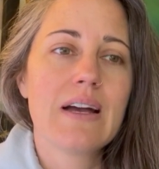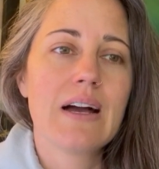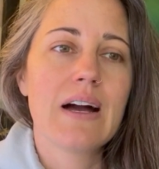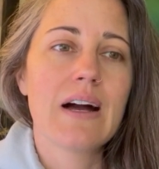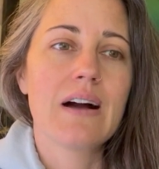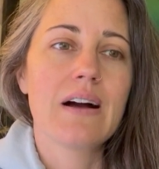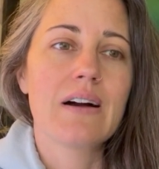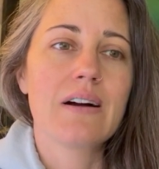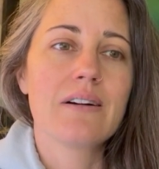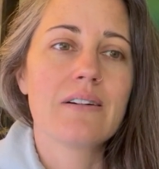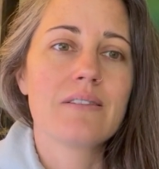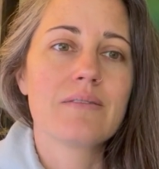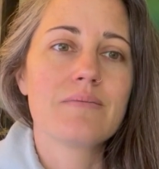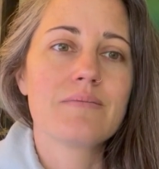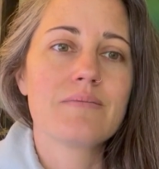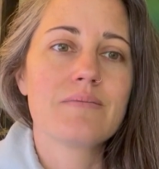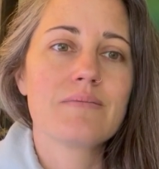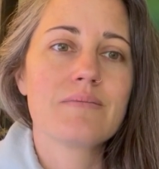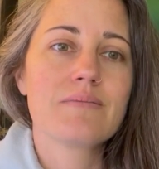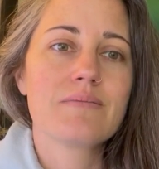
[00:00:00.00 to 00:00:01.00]

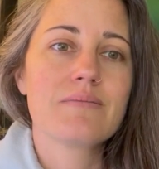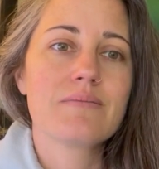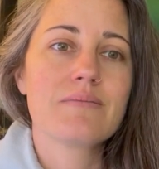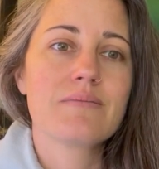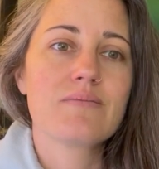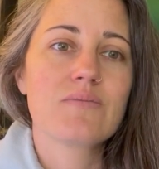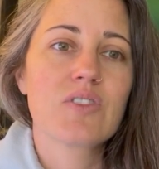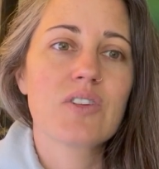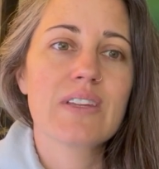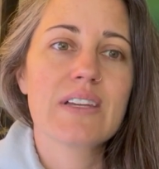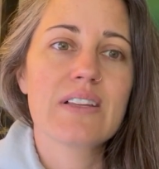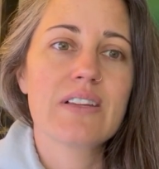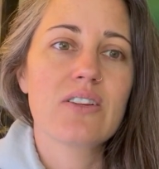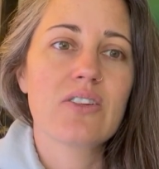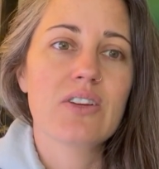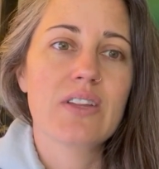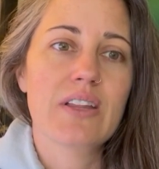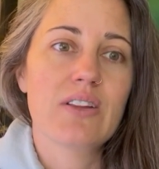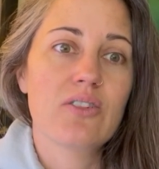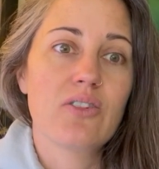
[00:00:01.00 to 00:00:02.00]
Um, really
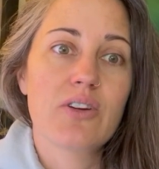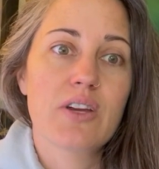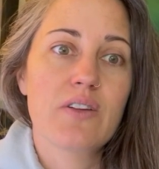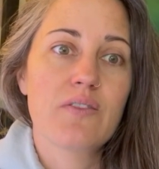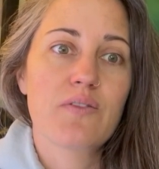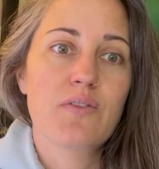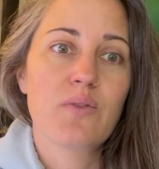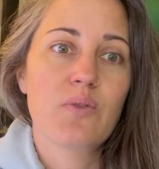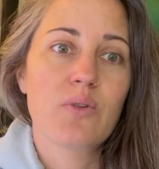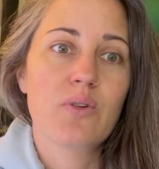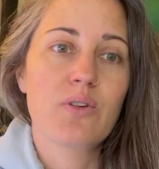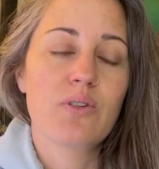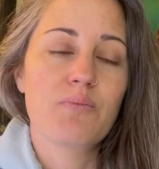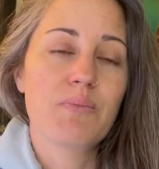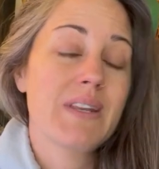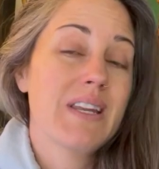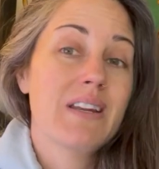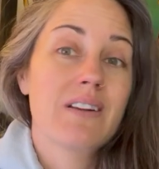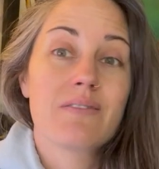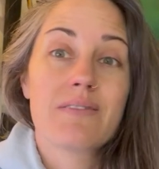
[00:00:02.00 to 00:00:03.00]
look looking for
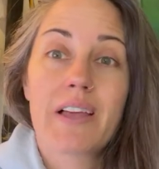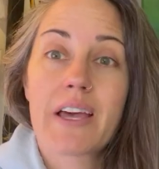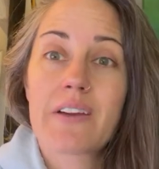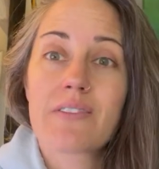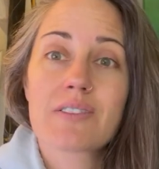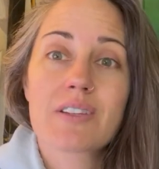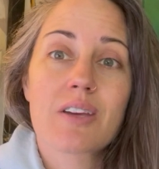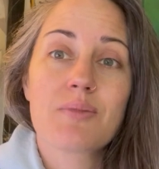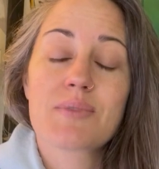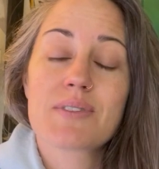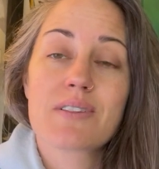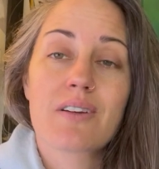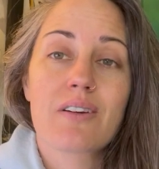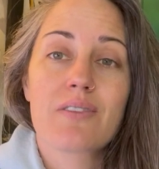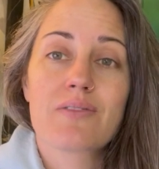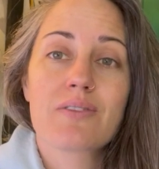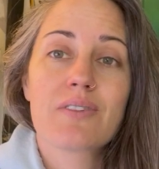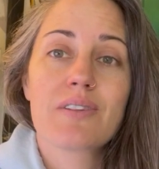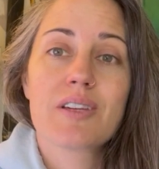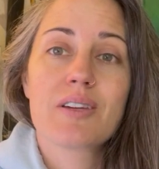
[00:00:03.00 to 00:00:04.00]
meaning of life type
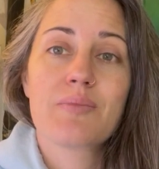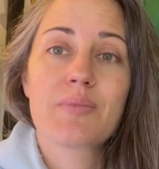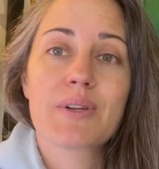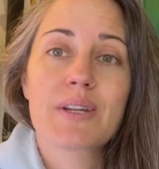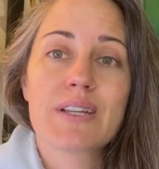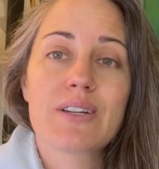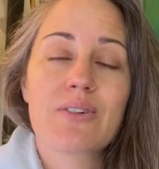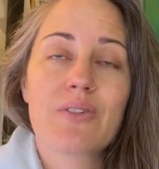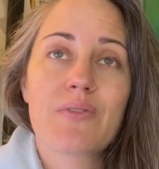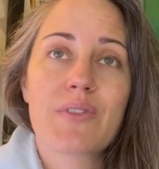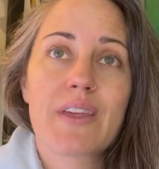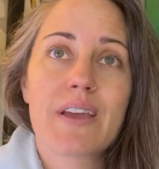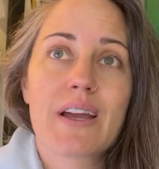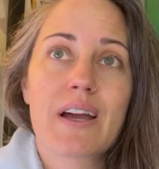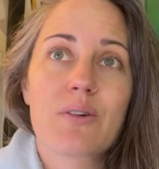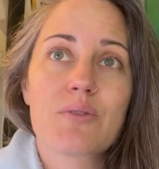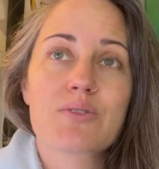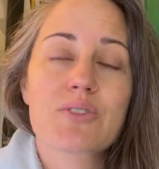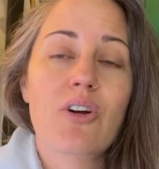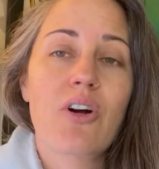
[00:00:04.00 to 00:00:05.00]
stuff really but i don't think
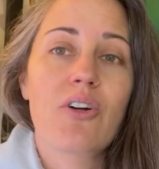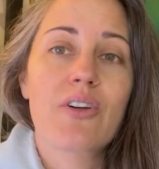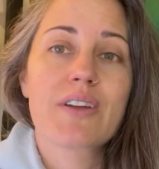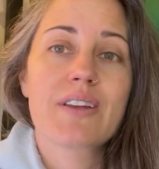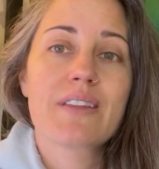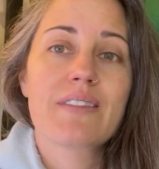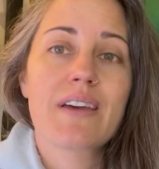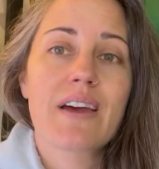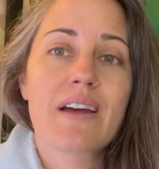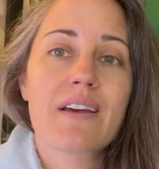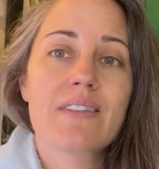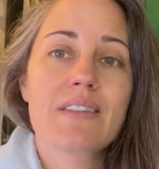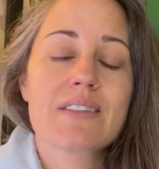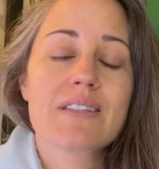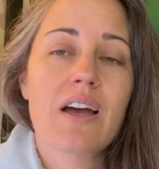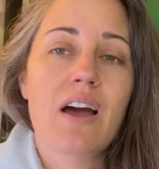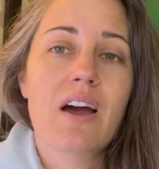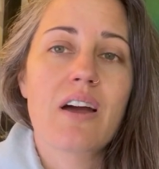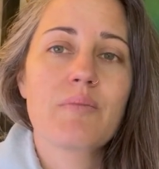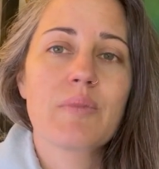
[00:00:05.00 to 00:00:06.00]
i was calling it that at the
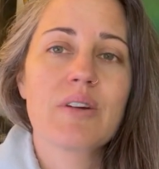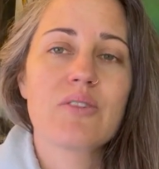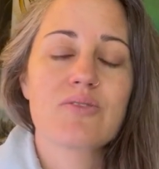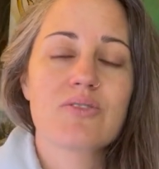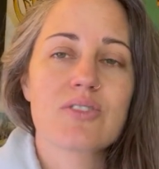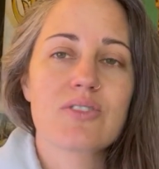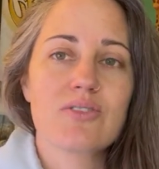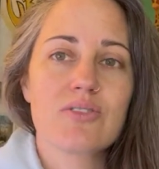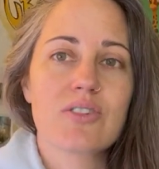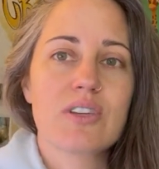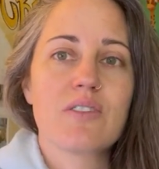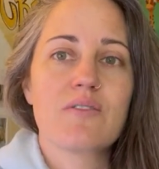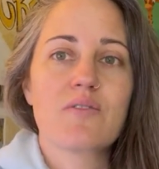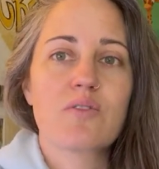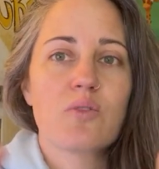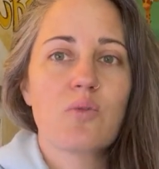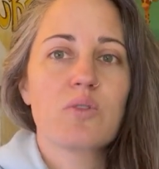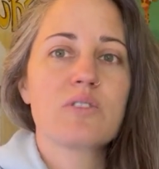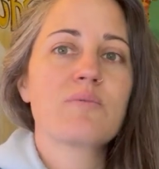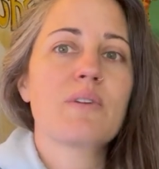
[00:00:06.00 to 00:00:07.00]
time i was just looking
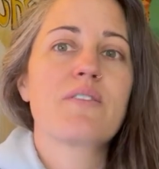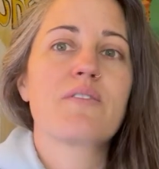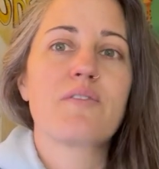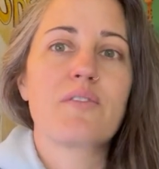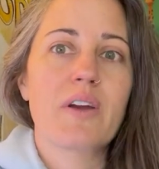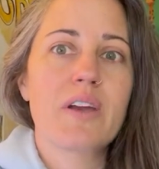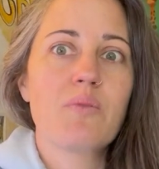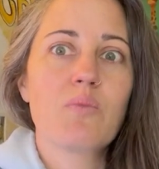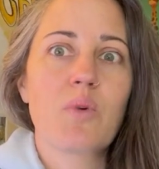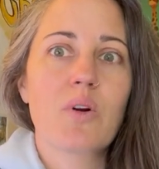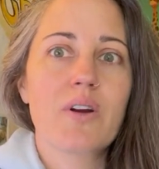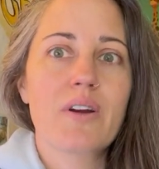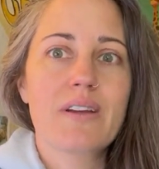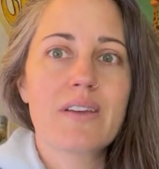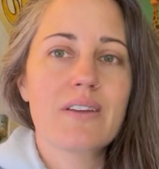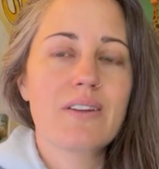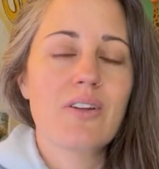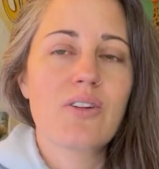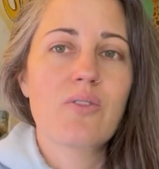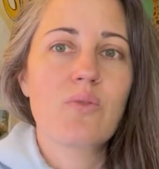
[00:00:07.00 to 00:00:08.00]
for what's my framework
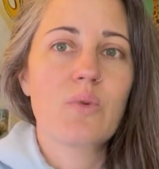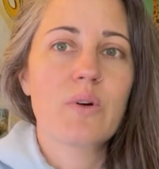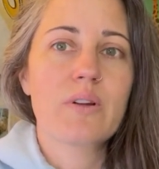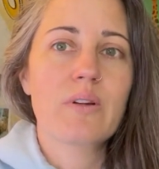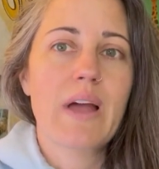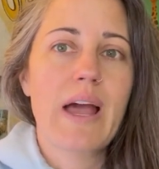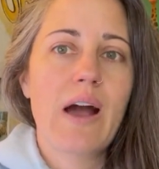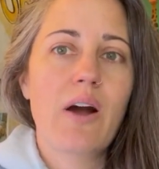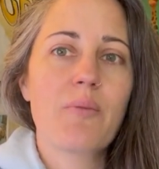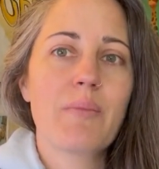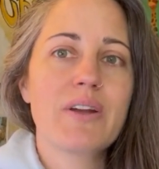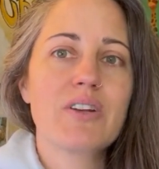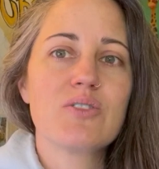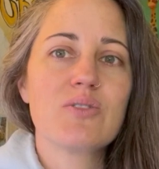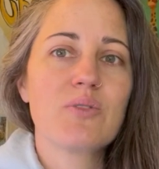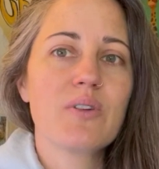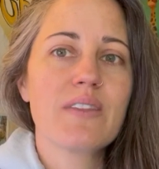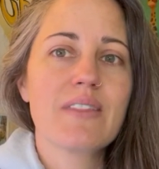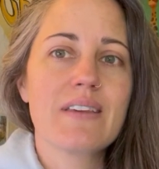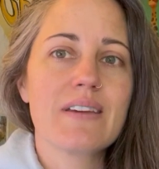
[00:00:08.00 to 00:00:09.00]
you know what how am i
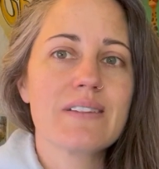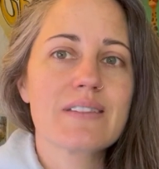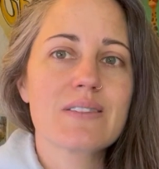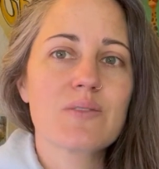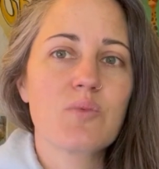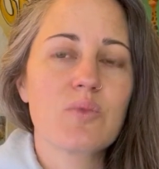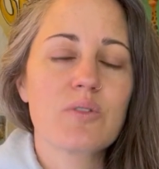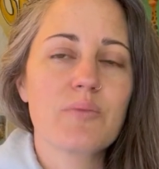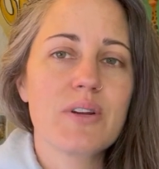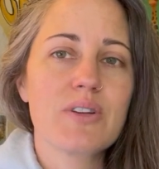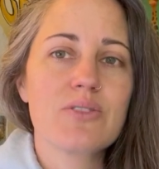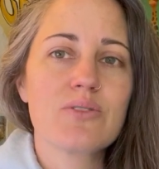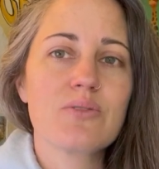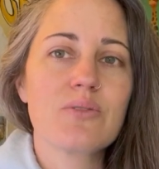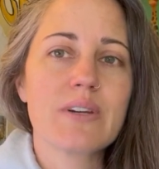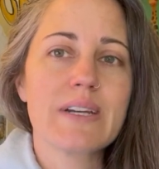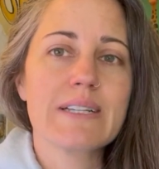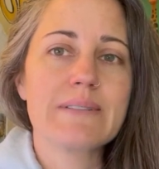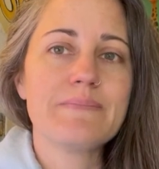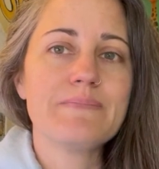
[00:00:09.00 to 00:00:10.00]
doing this what am i
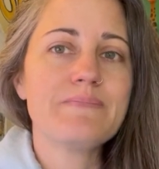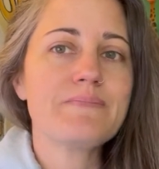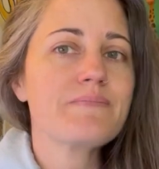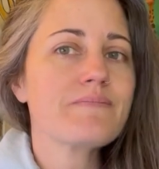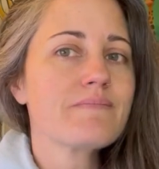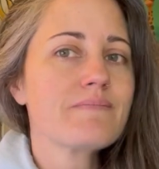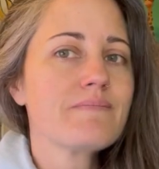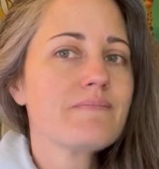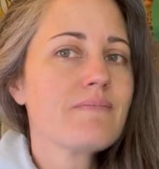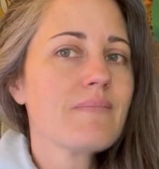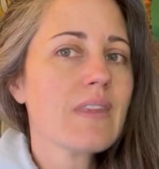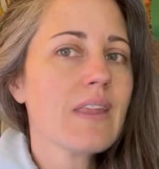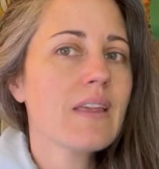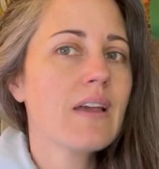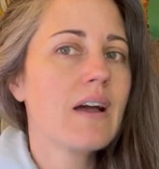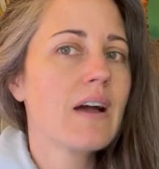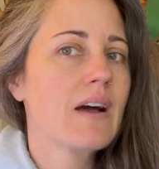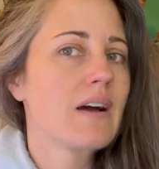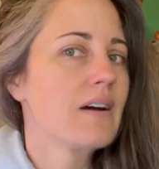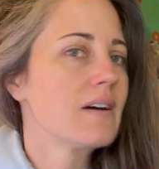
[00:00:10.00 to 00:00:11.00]
doing
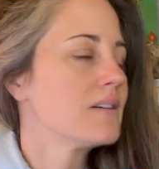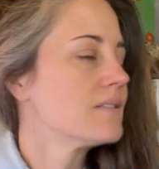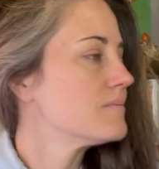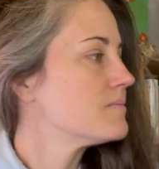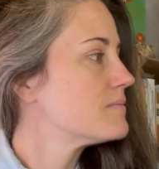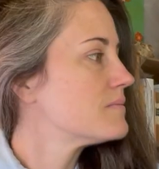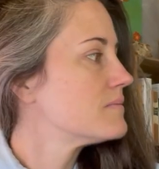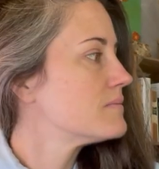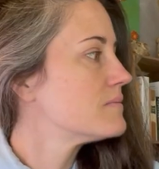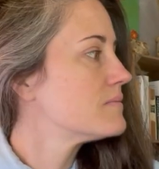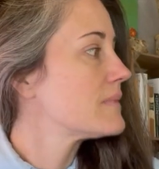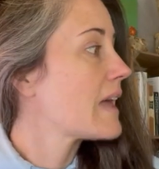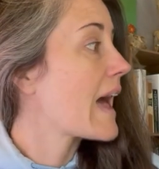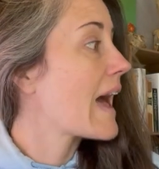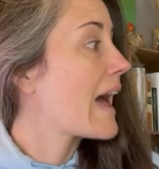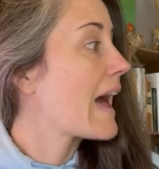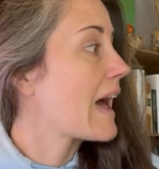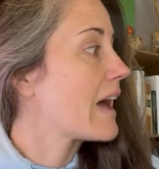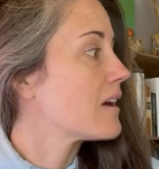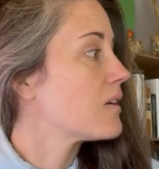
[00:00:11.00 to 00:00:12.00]
um
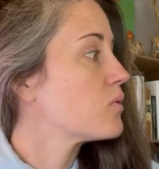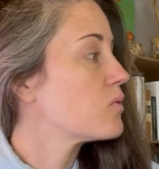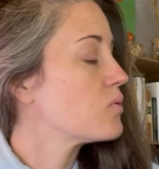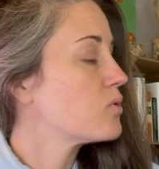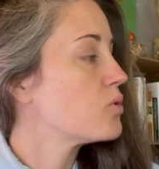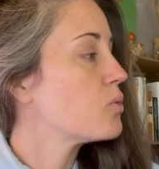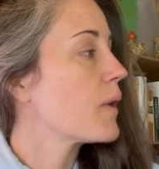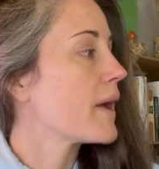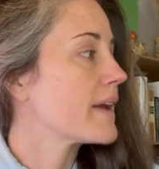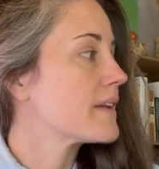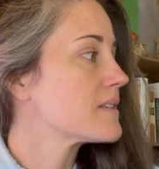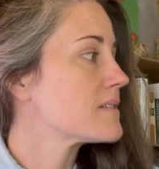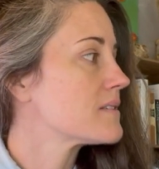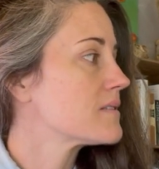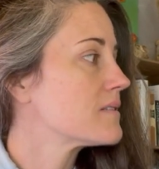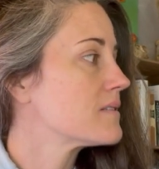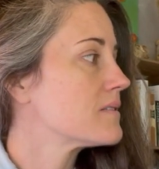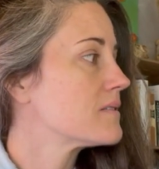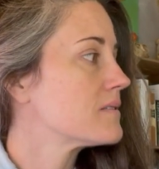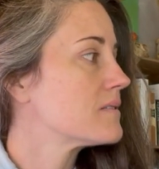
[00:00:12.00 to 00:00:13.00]
ah, we wait
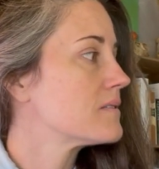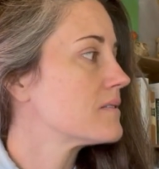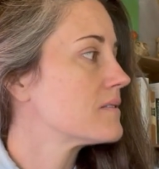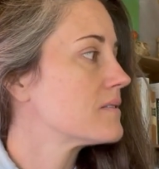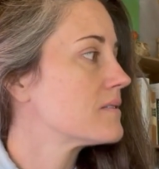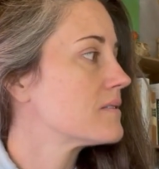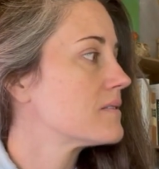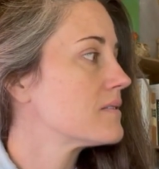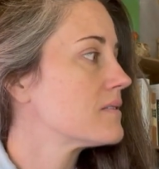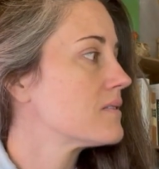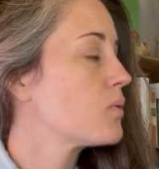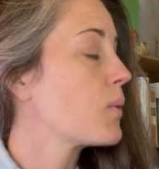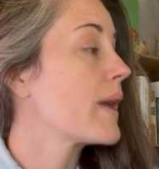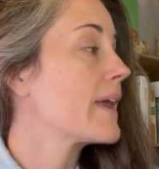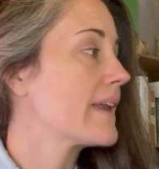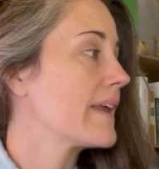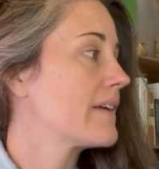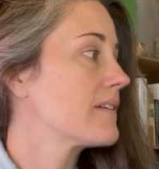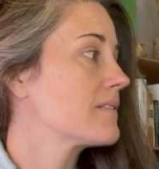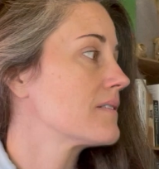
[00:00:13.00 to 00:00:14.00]

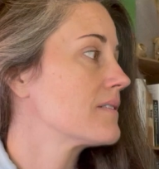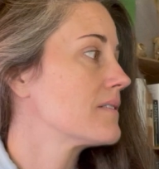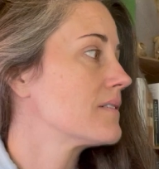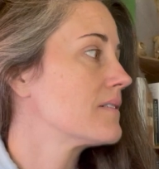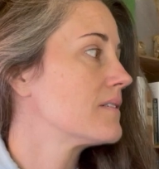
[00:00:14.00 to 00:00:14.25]
waiting